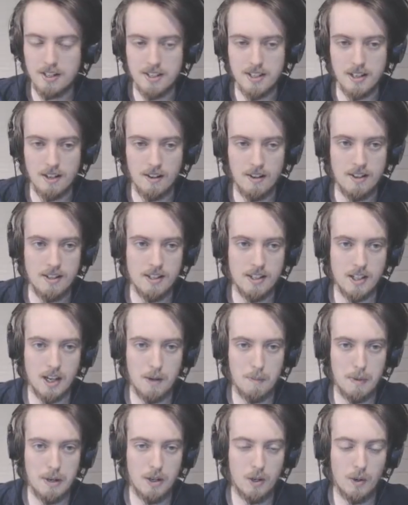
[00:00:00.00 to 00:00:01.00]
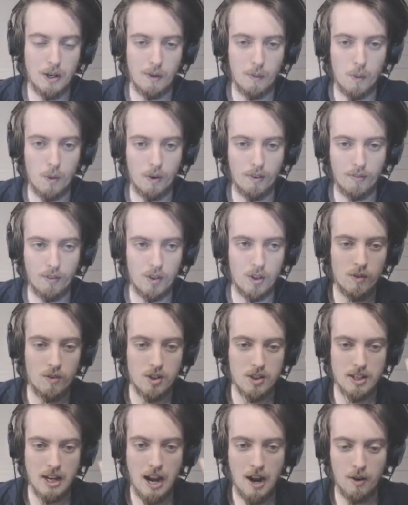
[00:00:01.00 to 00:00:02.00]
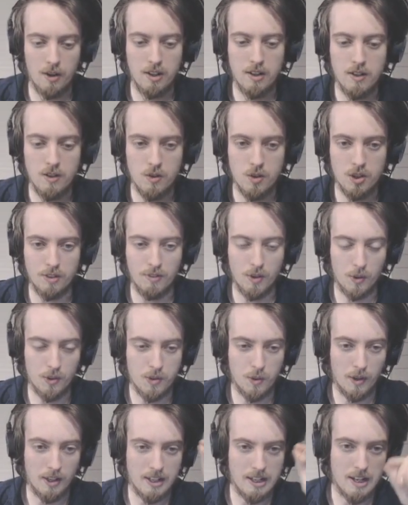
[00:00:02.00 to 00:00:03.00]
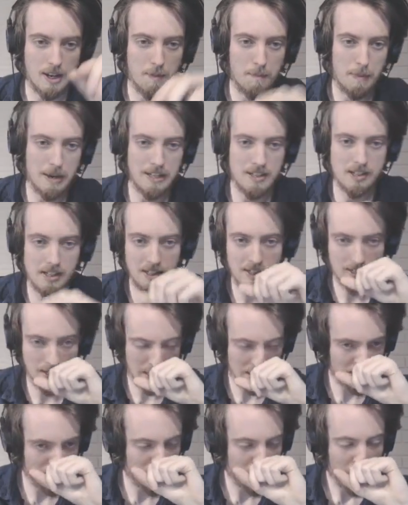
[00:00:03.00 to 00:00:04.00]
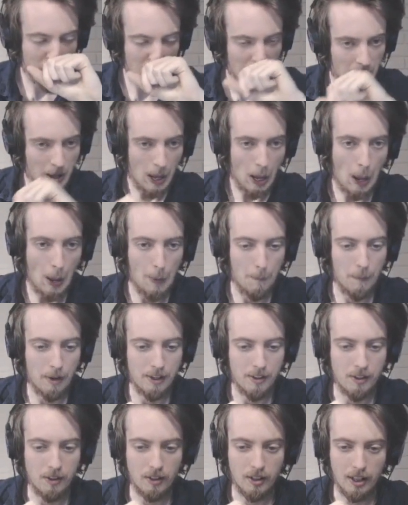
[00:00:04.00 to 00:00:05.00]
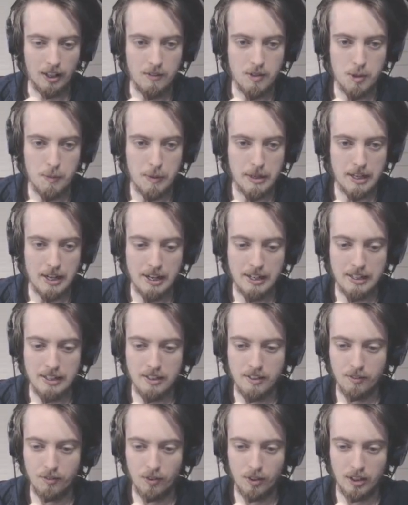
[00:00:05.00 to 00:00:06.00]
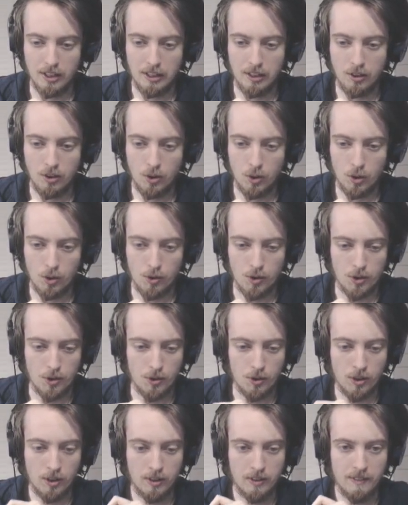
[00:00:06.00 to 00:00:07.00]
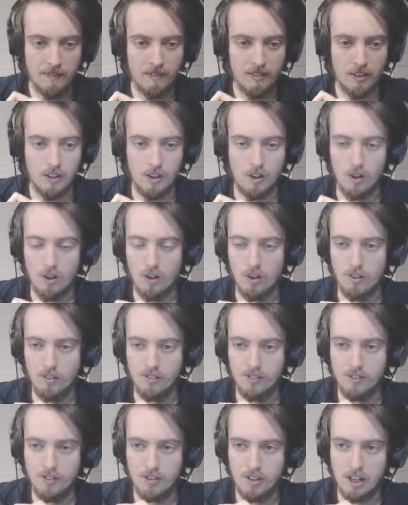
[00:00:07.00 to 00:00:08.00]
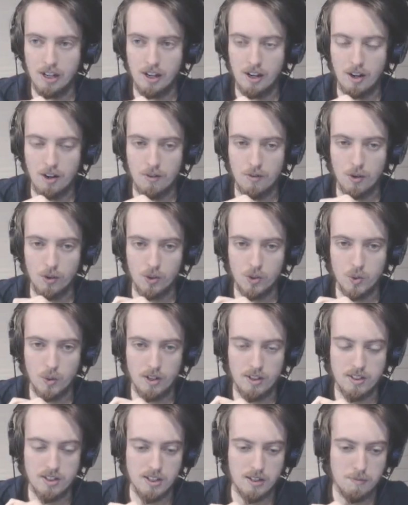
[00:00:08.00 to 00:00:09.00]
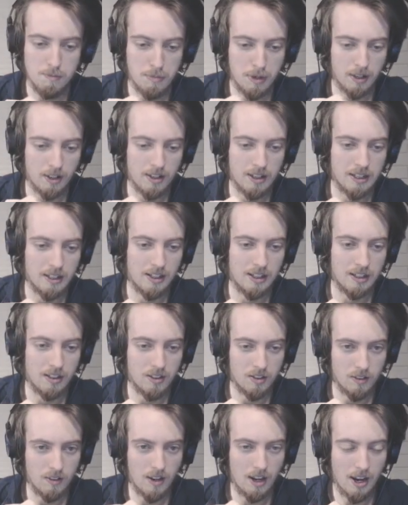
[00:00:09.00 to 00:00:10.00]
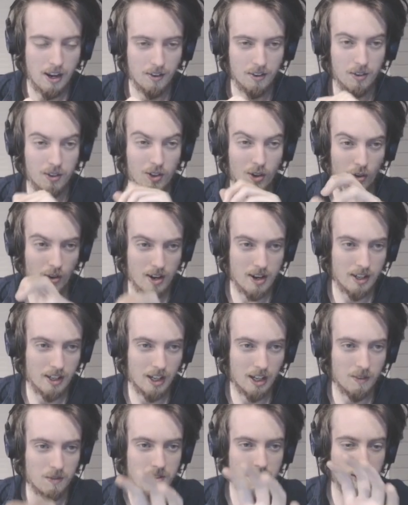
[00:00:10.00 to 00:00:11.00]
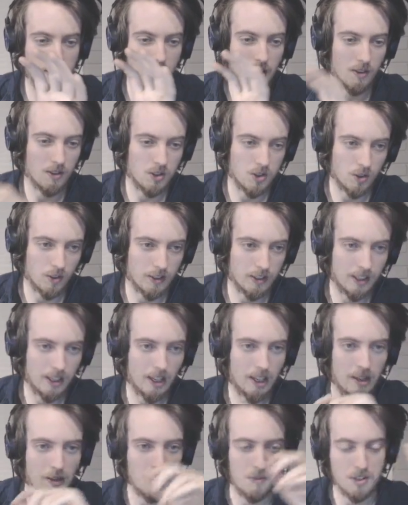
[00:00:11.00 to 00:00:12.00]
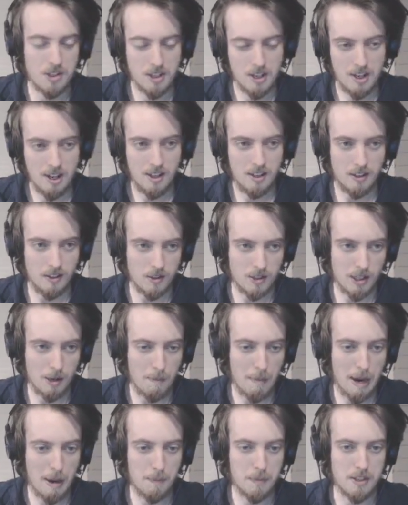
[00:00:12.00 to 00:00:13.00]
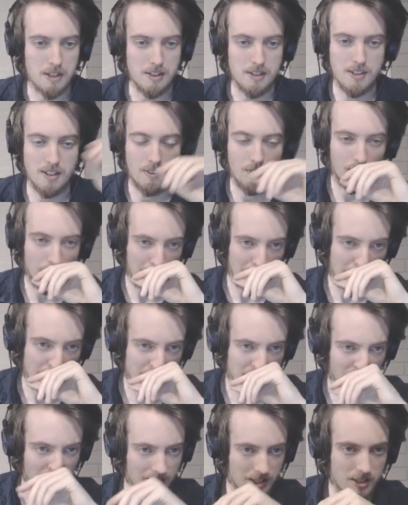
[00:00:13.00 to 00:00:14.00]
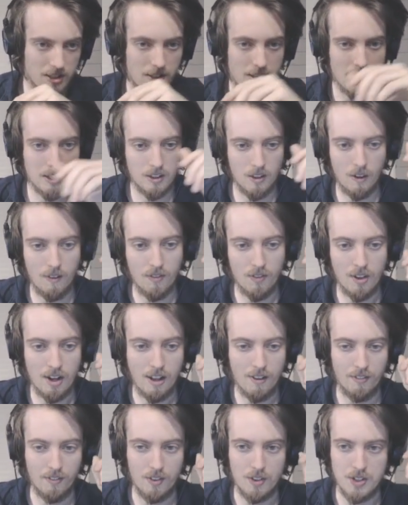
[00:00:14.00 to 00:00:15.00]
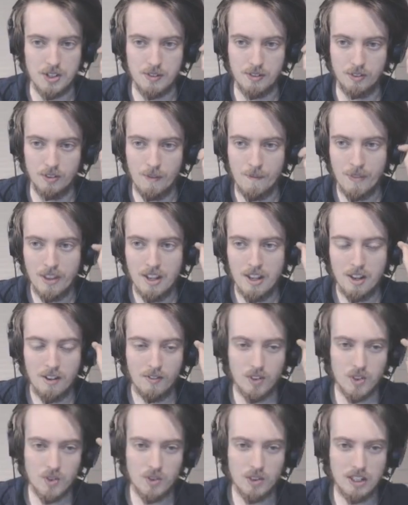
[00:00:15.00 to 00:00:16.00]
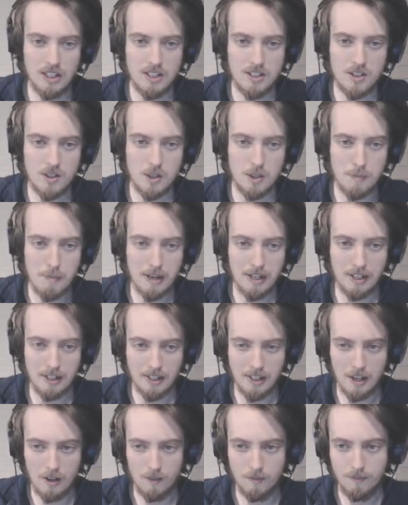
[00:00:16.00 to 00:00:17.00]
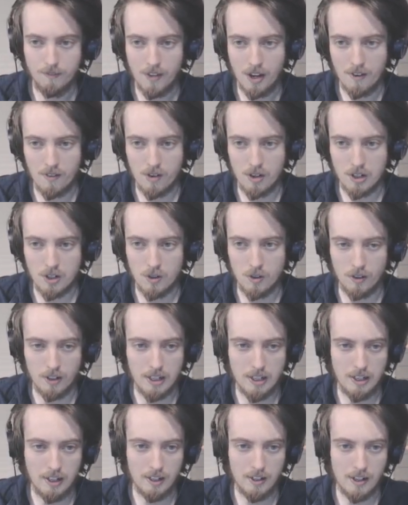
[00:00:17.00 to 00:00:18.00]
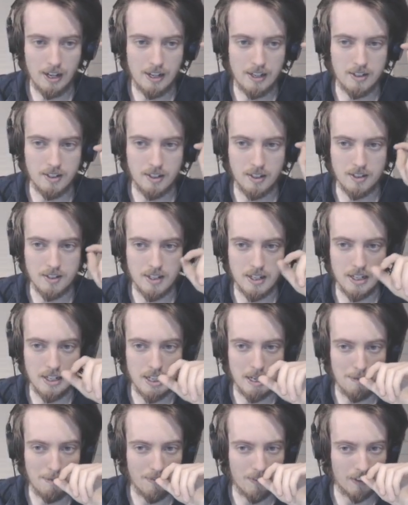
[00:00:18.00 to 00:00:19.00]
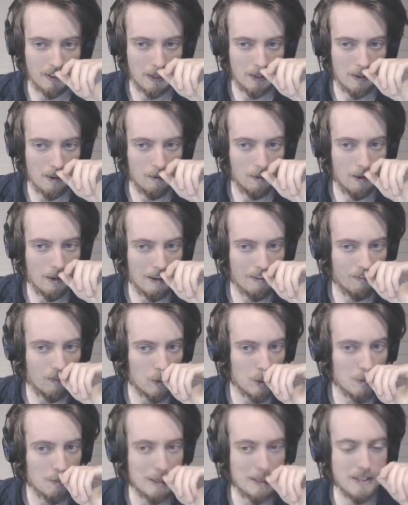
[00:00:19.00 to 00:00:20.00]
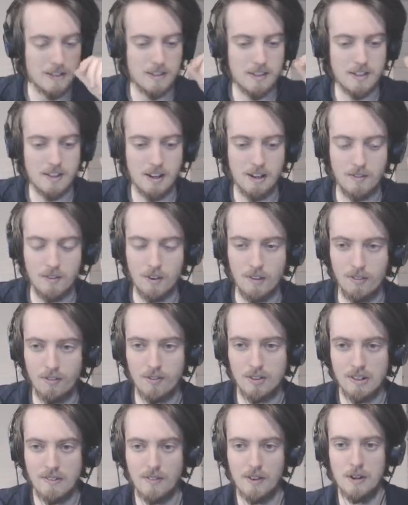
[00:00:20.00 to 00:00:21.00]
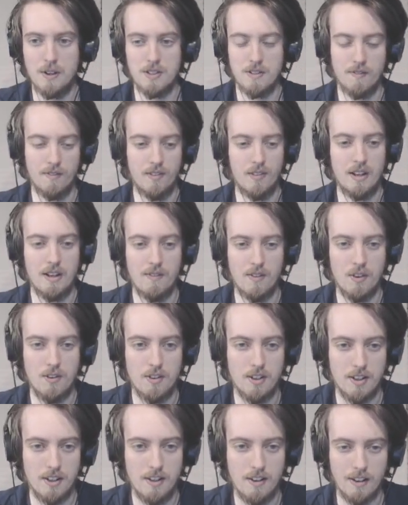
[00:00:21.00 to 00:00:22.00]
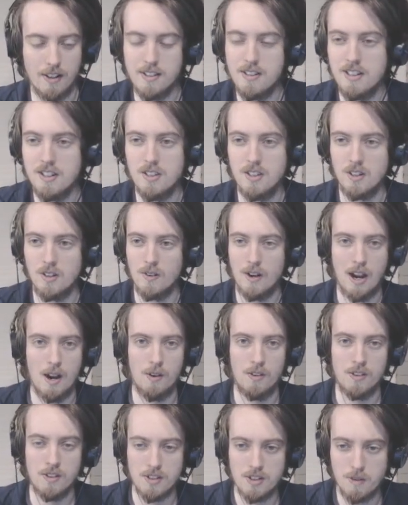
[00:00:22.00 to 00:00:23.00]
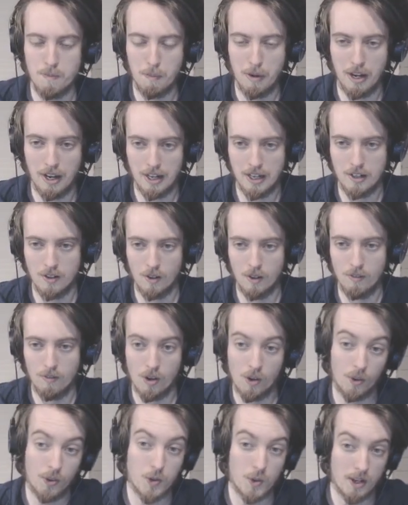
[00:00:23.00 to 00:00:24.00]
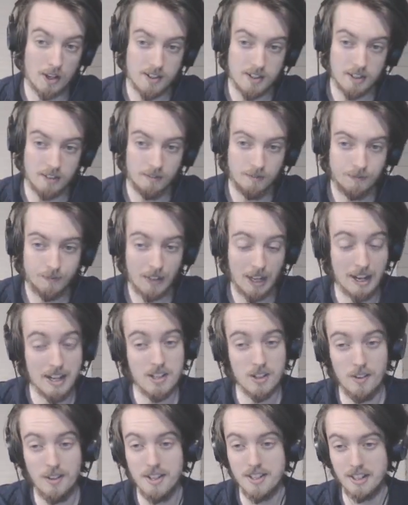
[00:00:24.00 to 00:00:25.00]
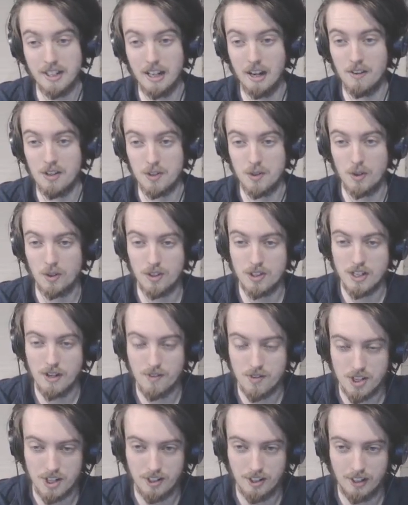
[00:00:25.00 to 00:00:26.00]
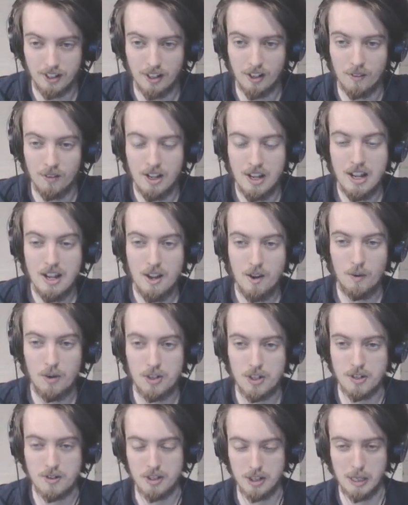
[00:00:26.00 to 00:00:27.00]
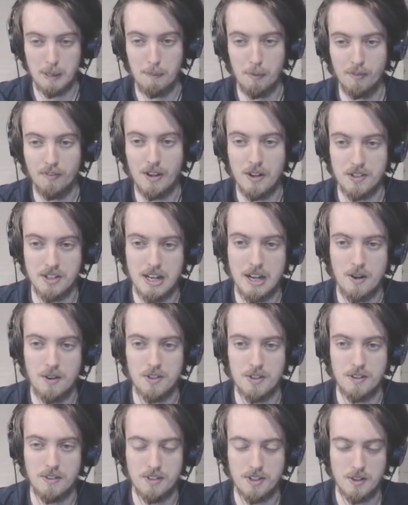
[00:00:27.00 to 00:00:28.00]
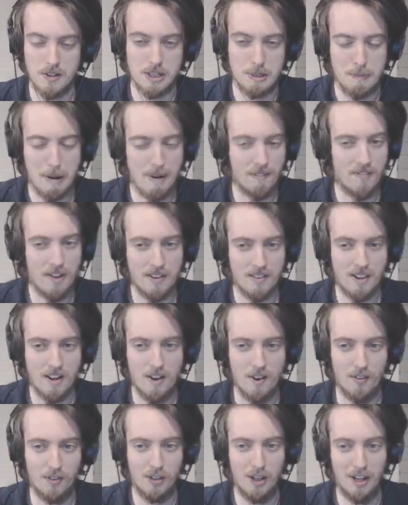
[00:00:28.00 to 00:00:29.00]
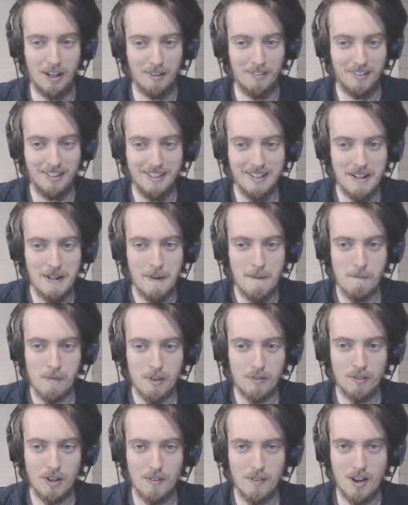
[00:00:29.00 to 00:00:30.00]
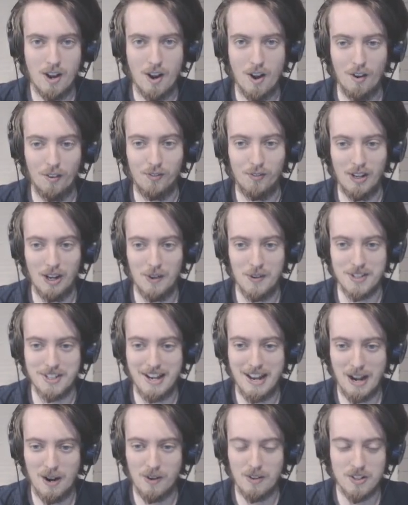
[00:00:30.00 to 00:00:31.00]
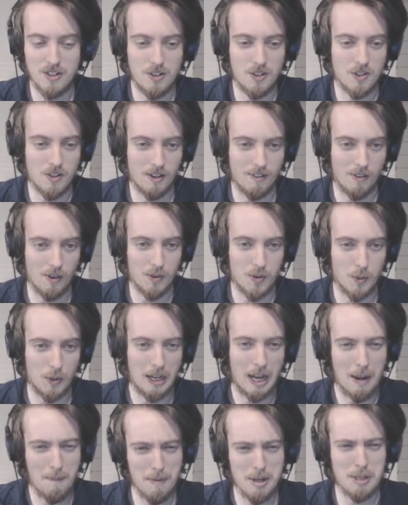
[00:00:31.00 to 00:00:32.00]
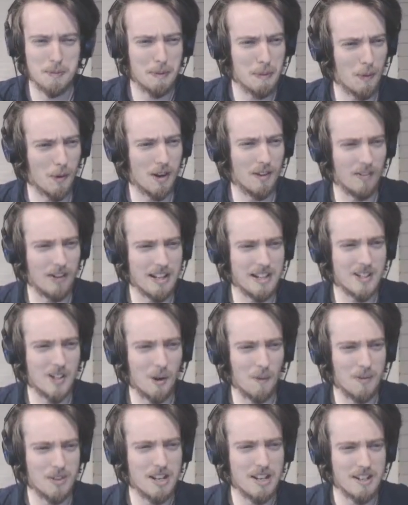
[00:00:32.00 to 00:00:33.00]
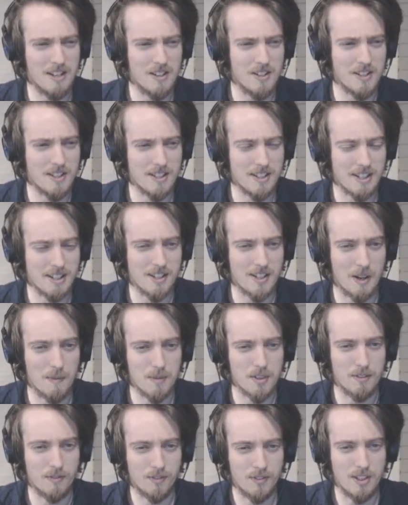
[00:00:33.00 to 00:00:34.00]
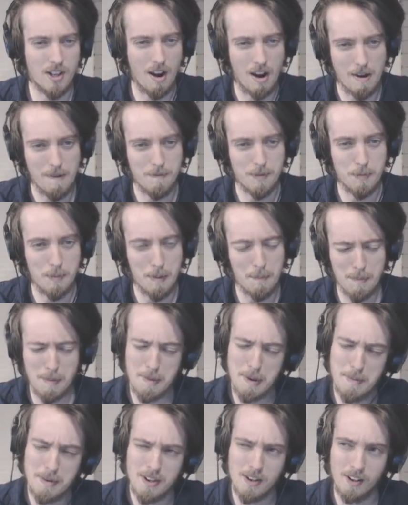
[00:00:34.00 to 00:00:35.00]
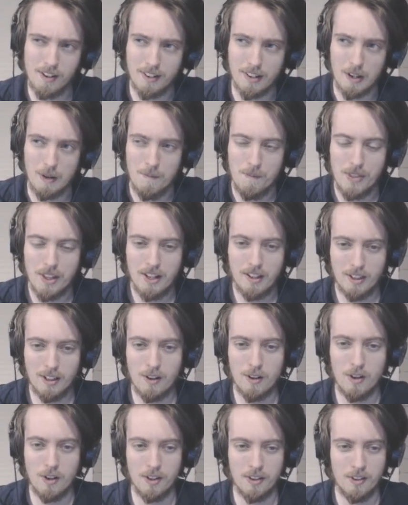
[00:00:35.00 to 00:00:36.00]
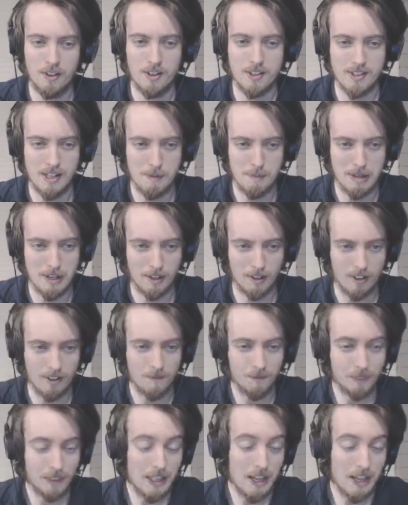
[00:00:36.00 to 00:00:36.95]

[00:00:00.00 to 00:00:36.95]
series is going to be a quick walkthrough of just how to use Roll20 in a basic sense. I don't claim to be any fucking guru of Roll20, but I do know how to create games, I know how to join games, use the maps and stuff like that. So let's go through that first of all. First thing you need to do is make an account. I've already got one here, and as you can see, I'm fucking no life, which means I've got 3,592 hours played on Roll20. And that's on this account as well, because I have a second account, which there's a couple thousand hours on. So it's about 5,500 hours used on Roll20. I must be one of their top tier users in terms of time spent. Maybe not, I don't know. There are a lot of nerds like me out there.